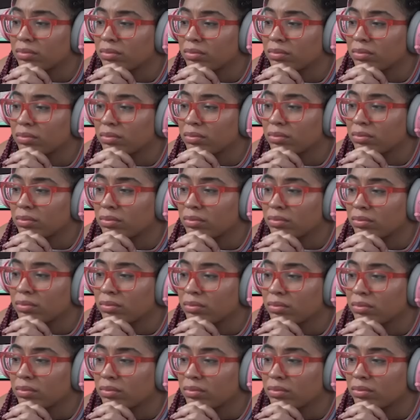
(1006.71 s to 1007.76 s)

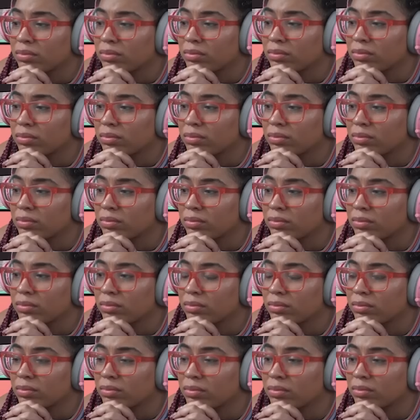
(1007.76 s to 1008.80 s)

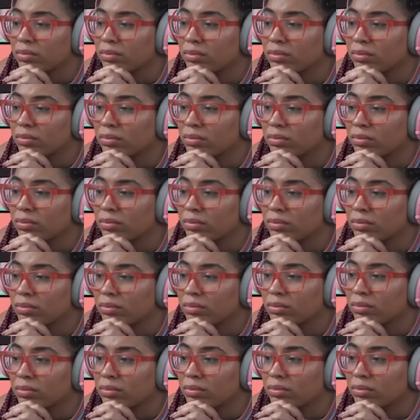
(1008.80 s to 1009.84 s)

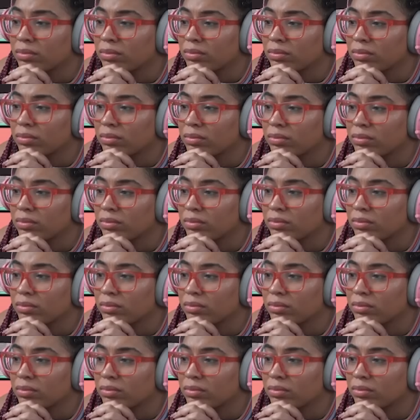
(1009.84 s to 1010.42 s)
This person isn't speaking.